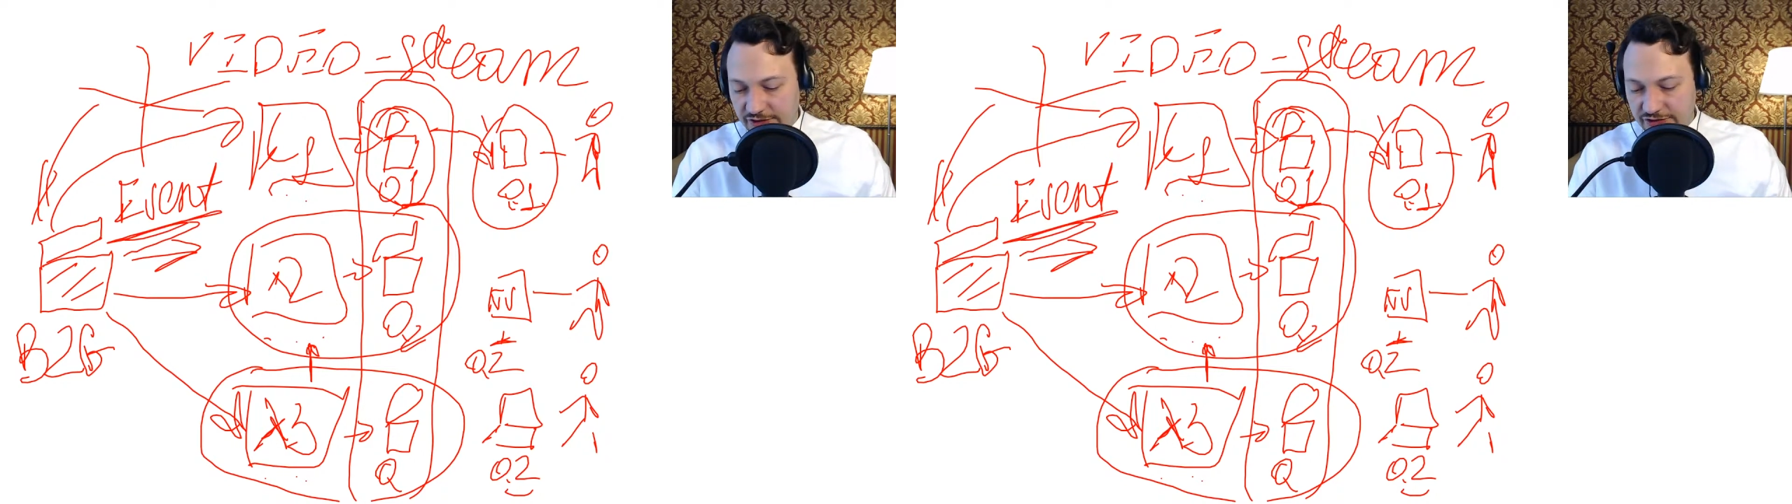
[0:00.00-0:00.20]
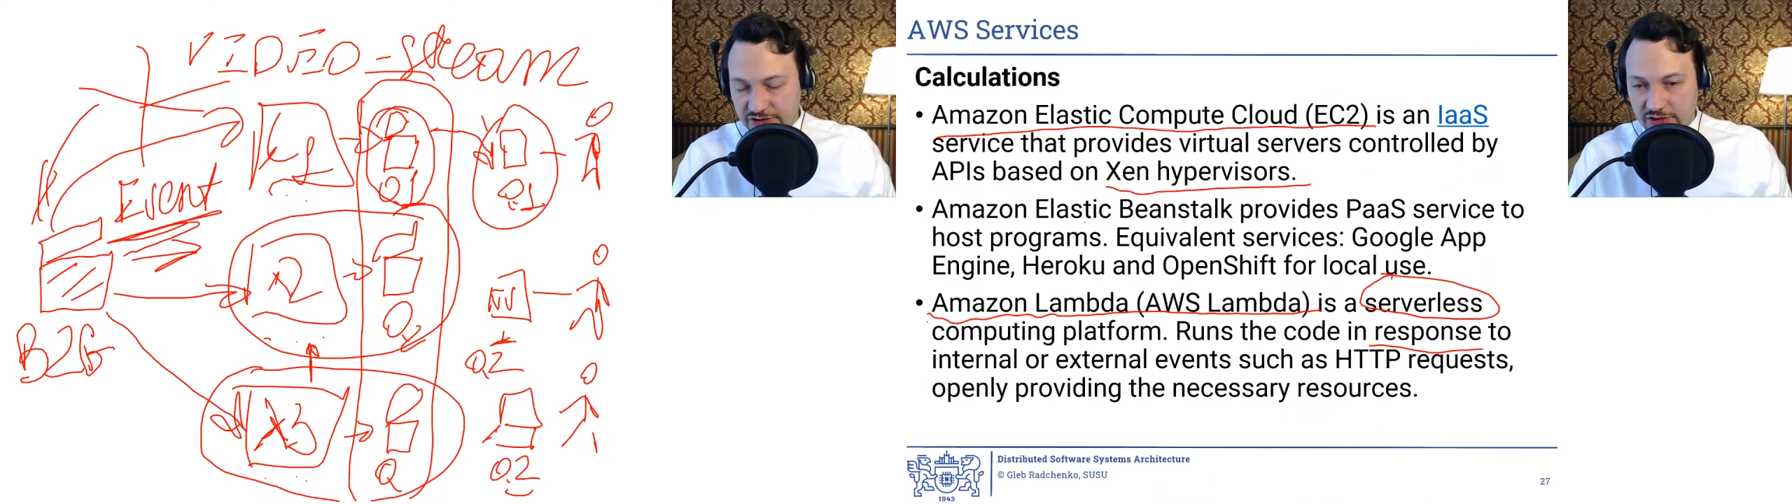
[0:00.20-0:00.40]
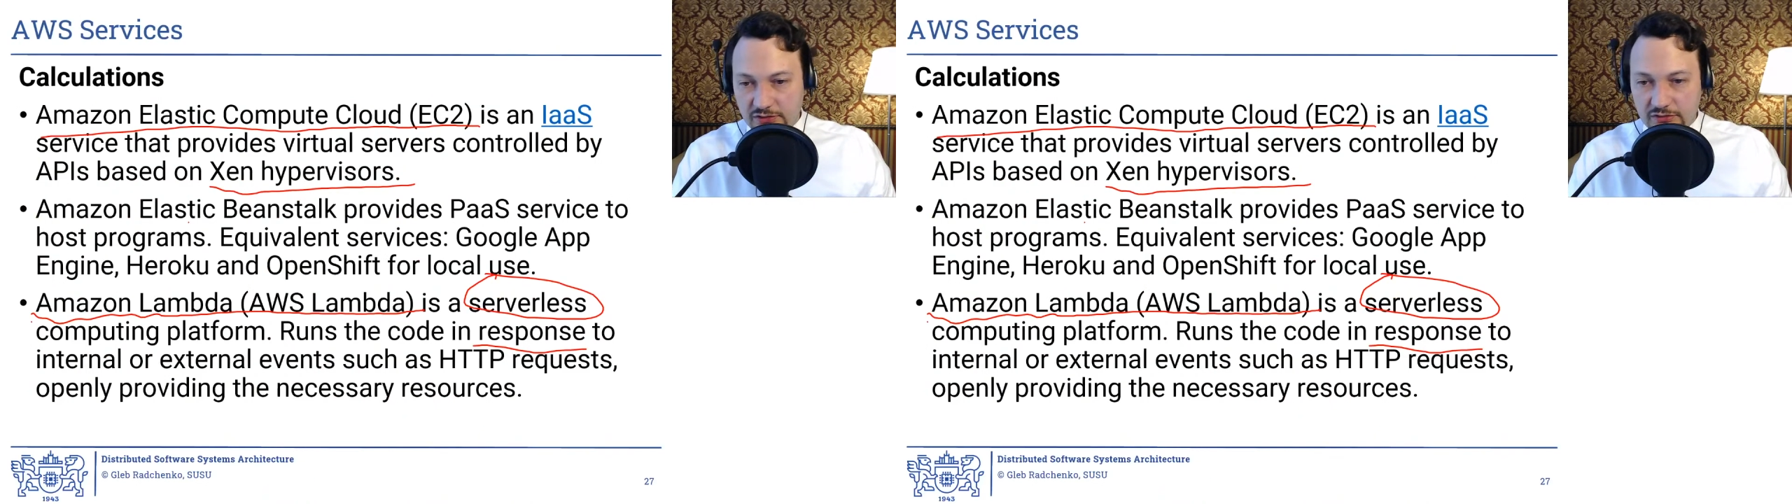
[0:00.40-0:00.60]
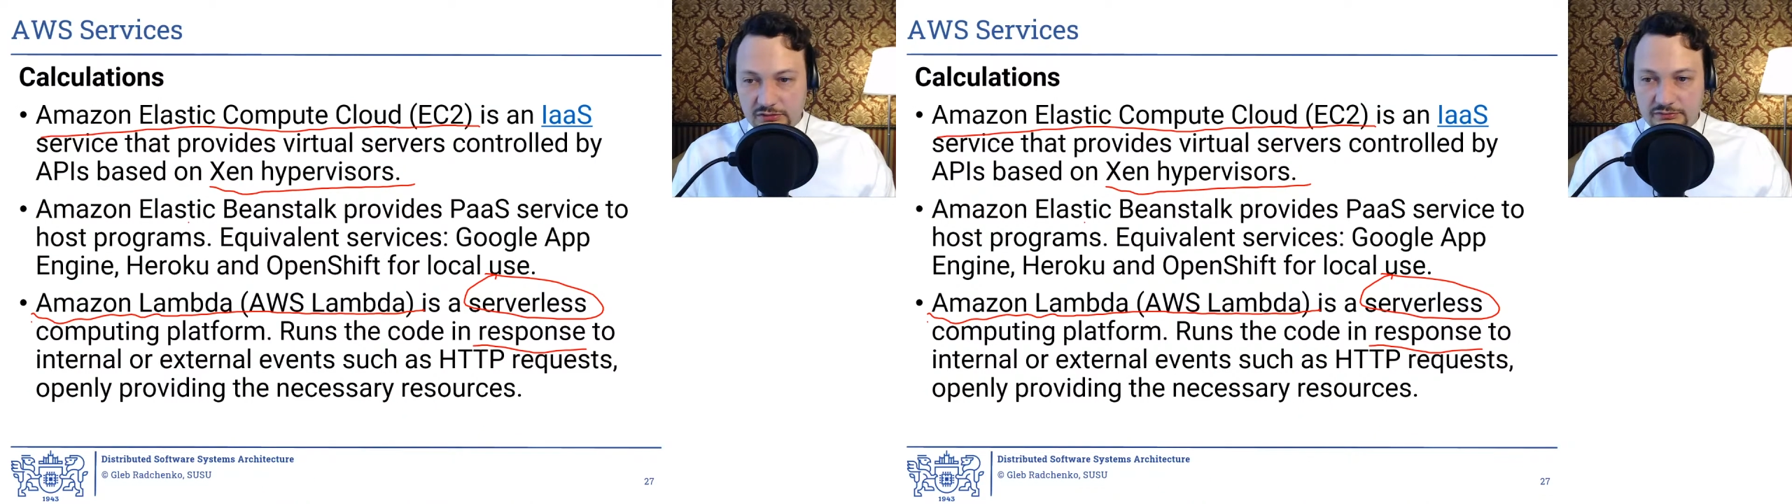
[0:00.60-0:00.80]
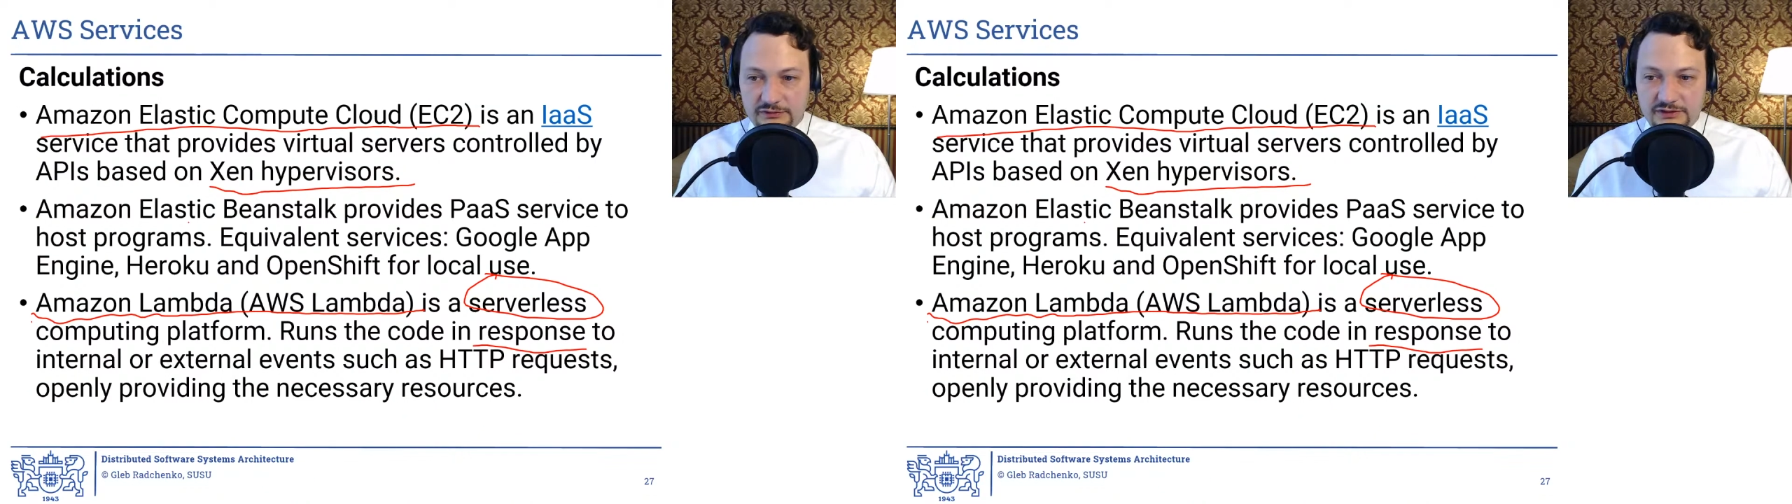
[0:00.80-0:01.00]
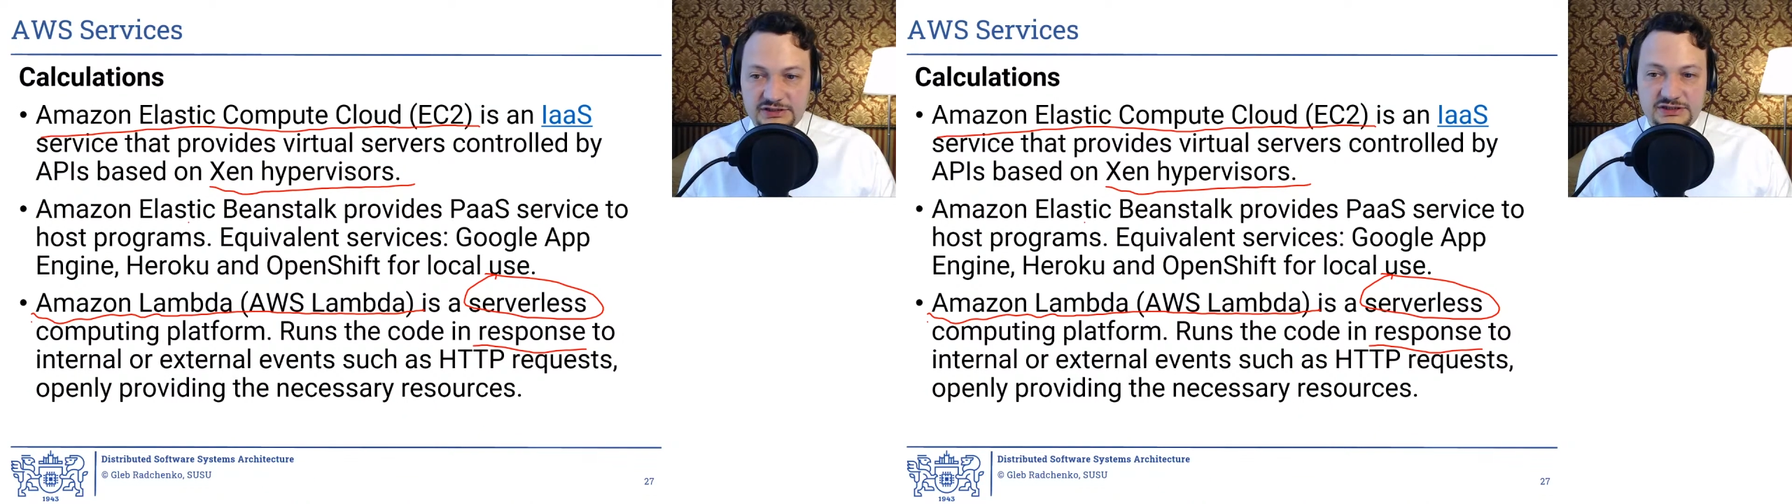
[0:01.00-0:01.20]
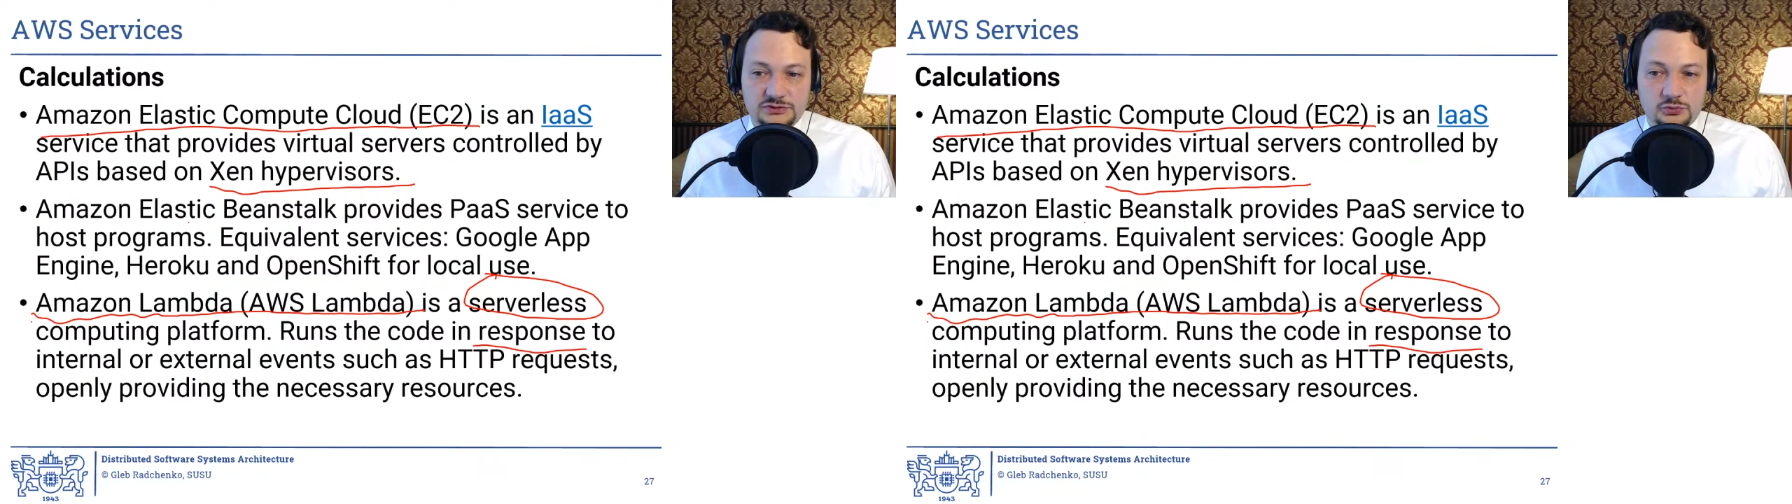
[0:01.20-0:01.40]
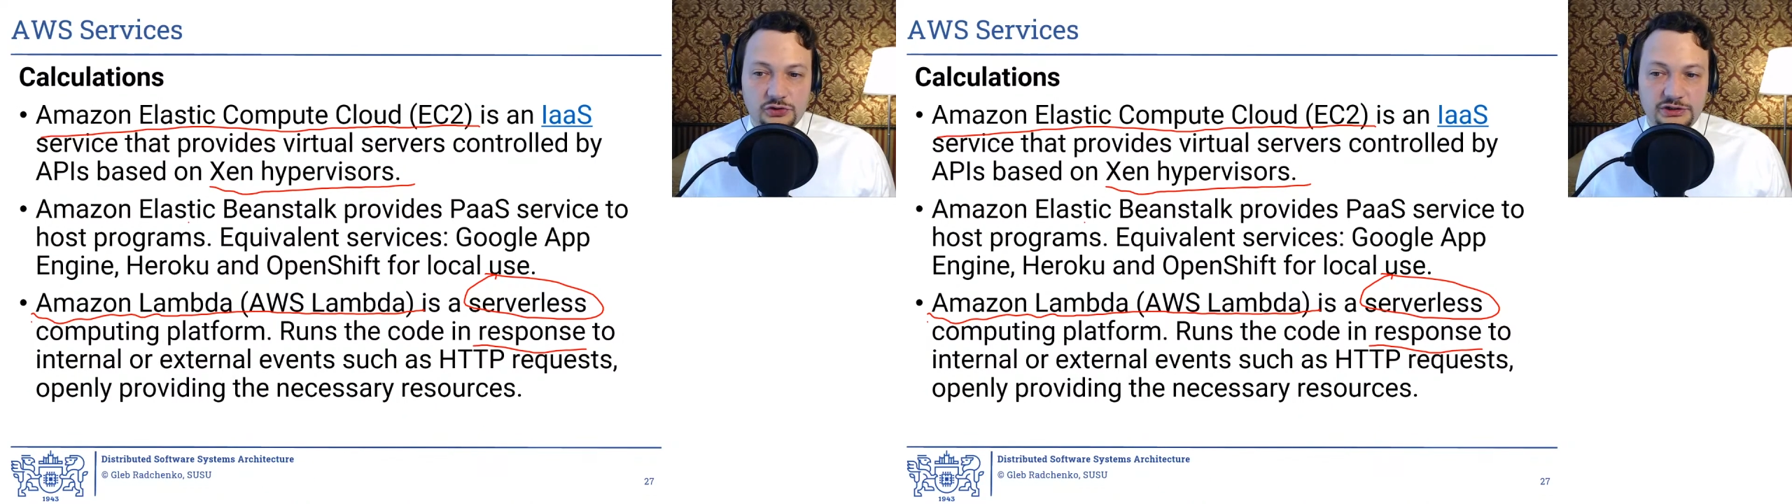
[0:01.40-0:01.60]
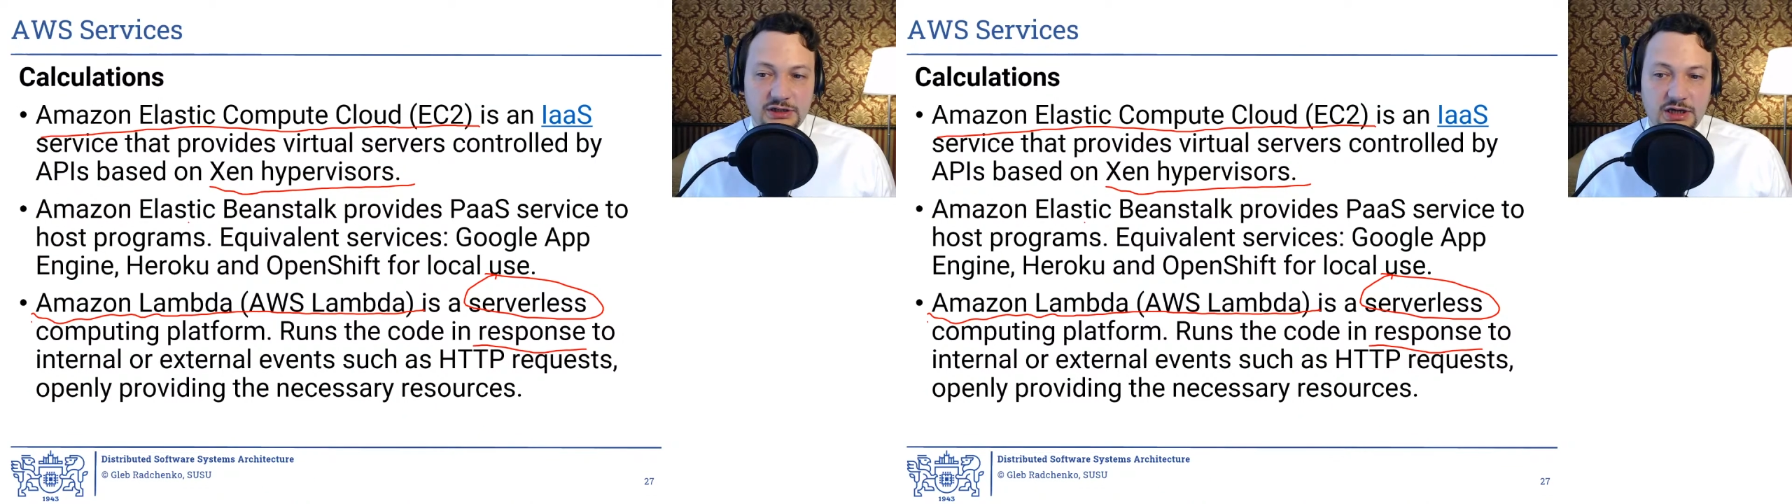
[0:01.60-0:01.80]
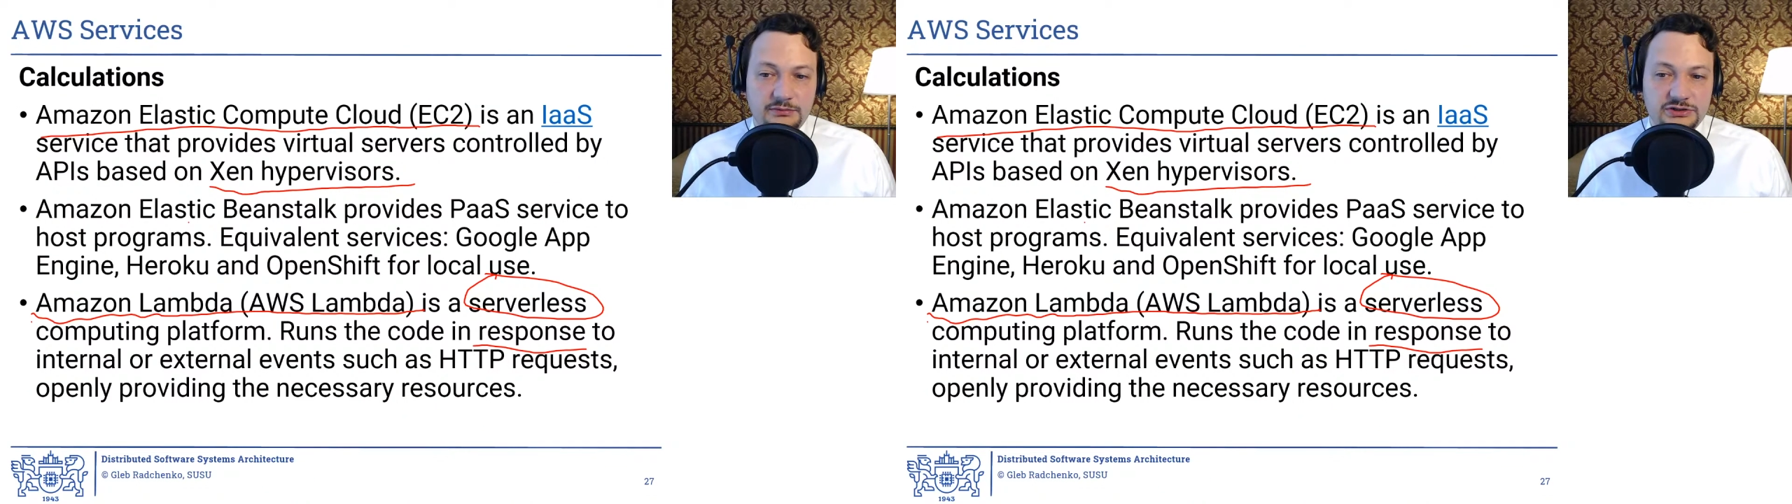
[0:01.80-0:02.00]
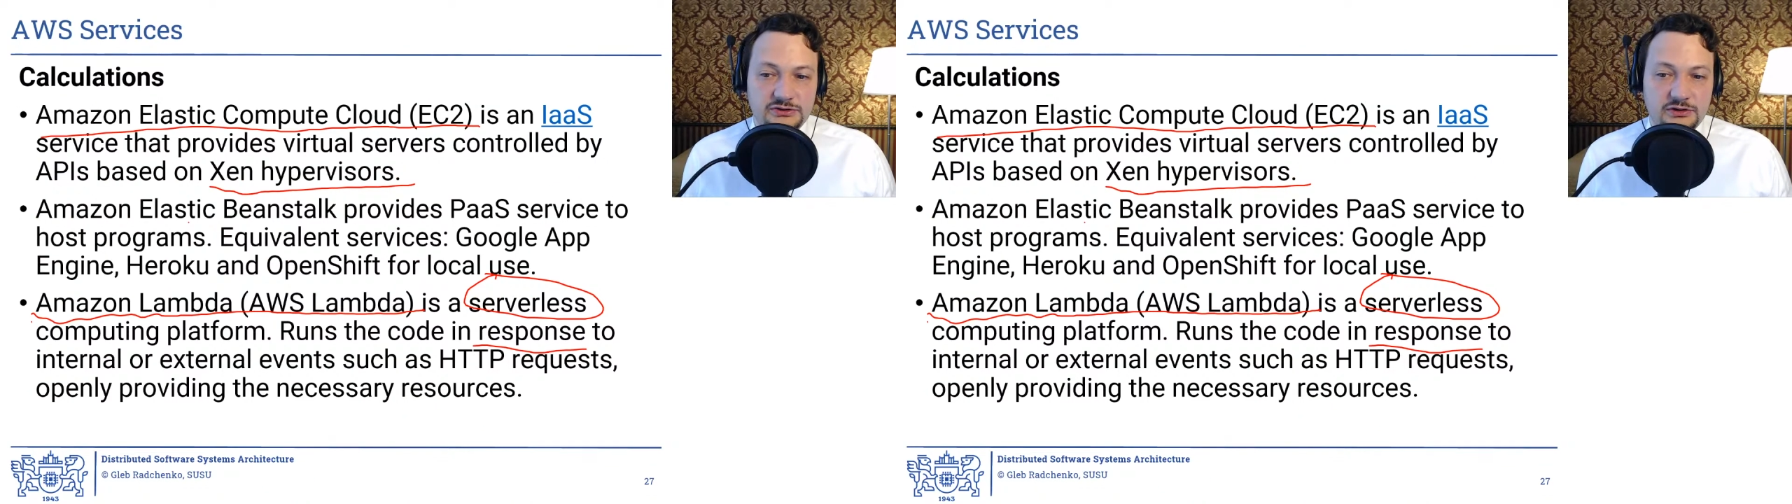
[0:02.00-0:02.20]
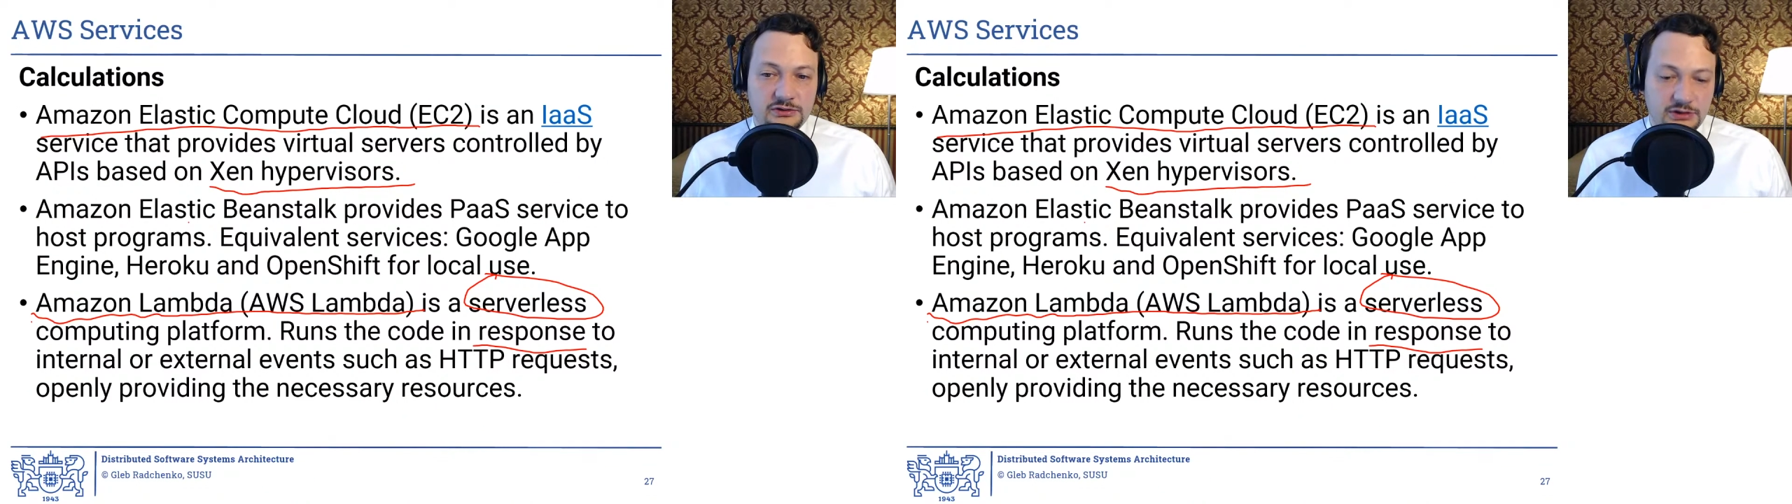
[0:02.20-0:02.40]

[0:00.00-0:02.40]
So this is what Amazon